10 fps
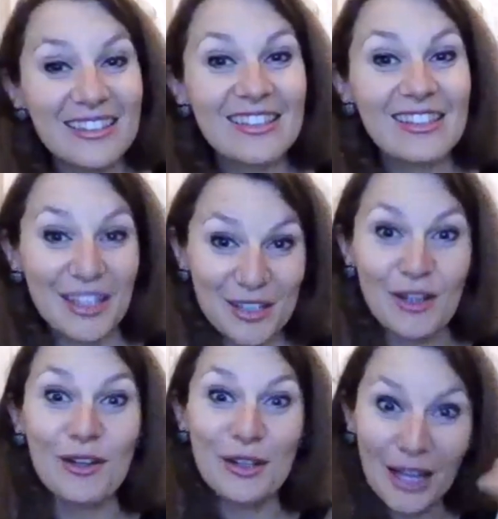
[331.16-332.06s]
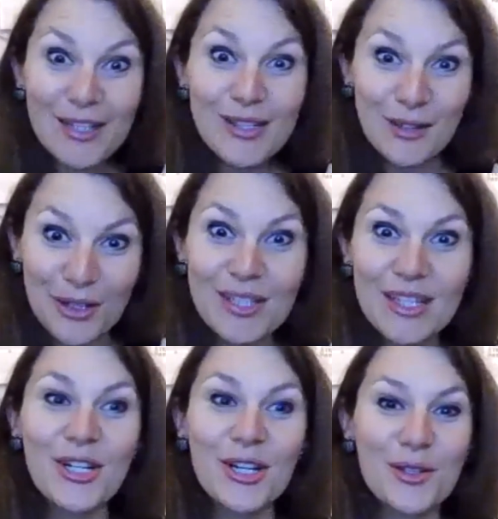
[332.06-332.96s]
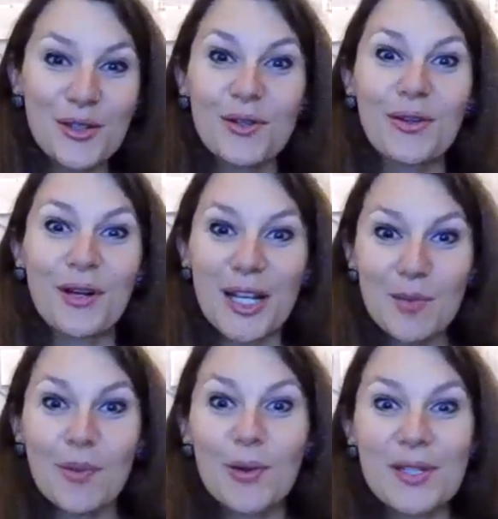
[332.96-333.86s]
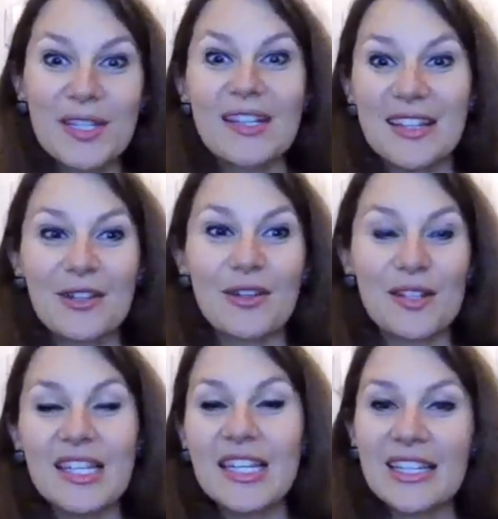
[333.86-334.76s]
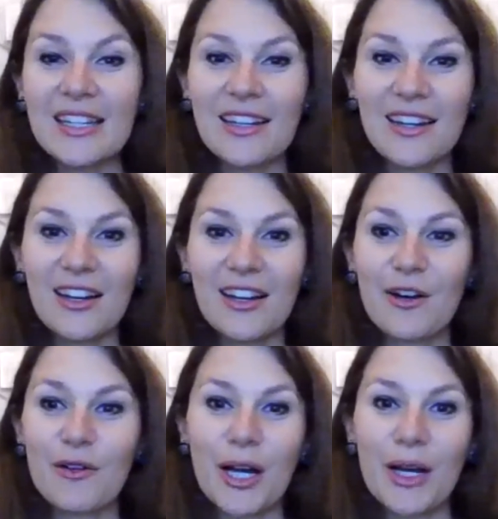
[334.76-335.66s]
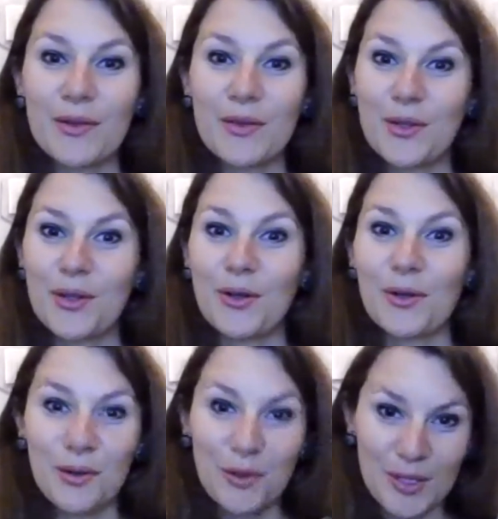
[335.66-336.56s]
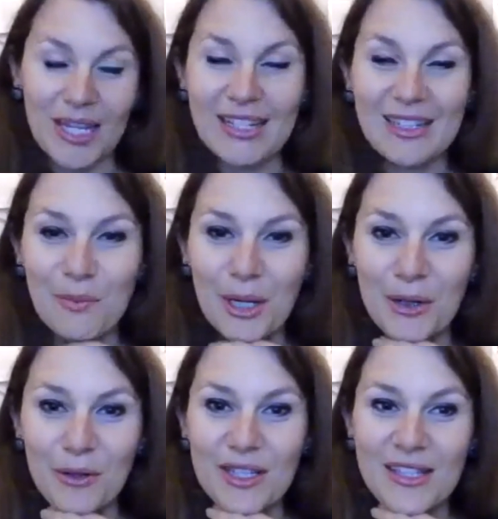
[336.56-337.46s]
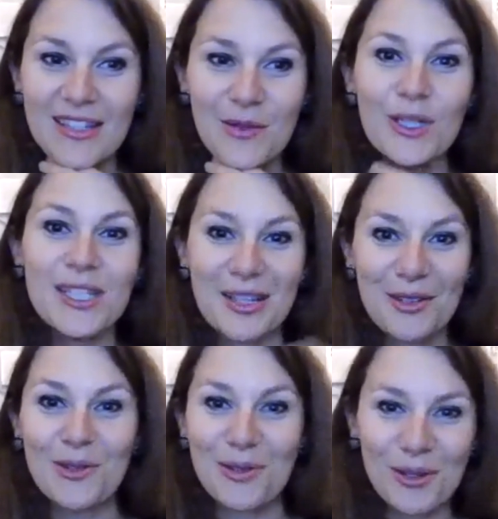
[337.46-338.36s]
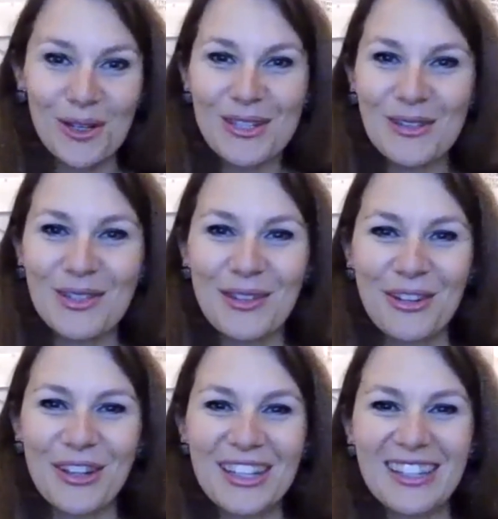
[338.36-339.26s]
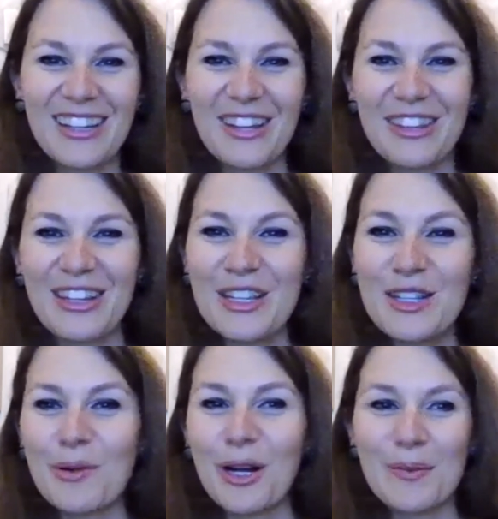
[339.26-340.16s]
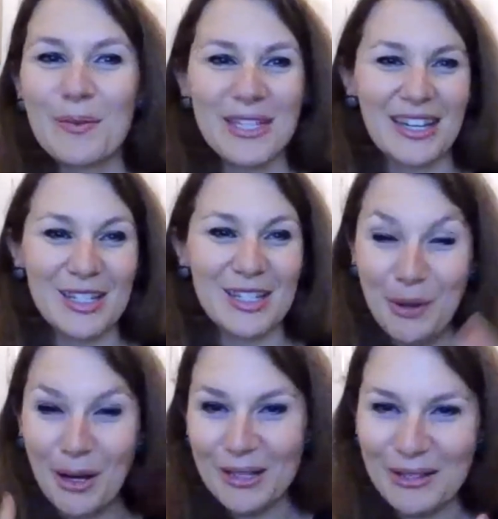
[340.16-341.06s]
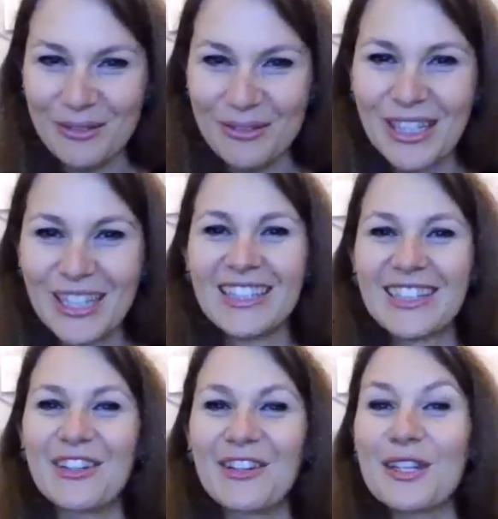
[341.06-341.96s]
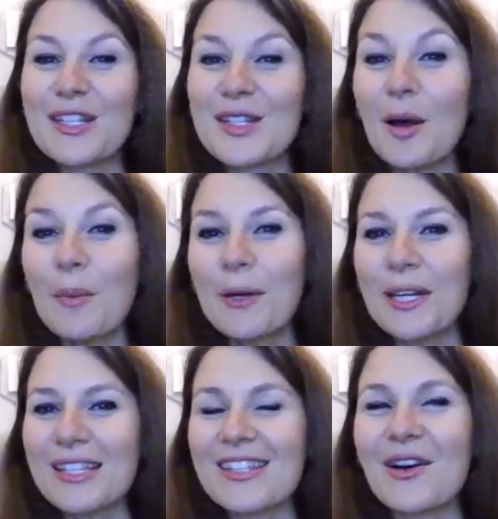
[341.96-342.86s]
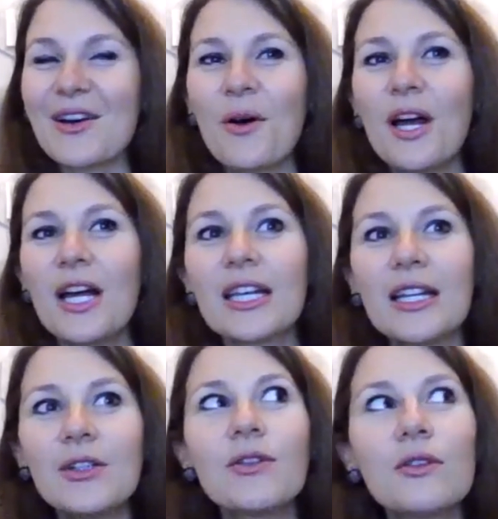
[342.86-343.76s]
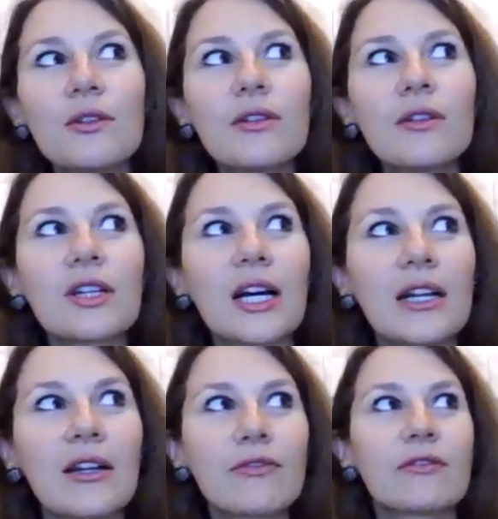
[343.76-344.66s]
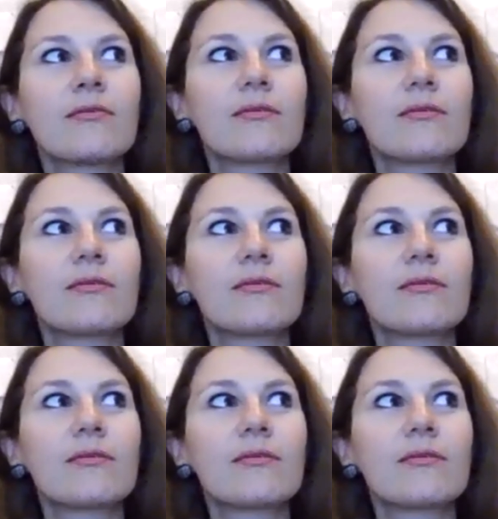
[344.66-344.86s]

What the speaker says: that is a nice transition to, I suppose, setting the scene around, you said minorities, we tend to do lots of different things, perhaps as part of, this topic. So can you kind of,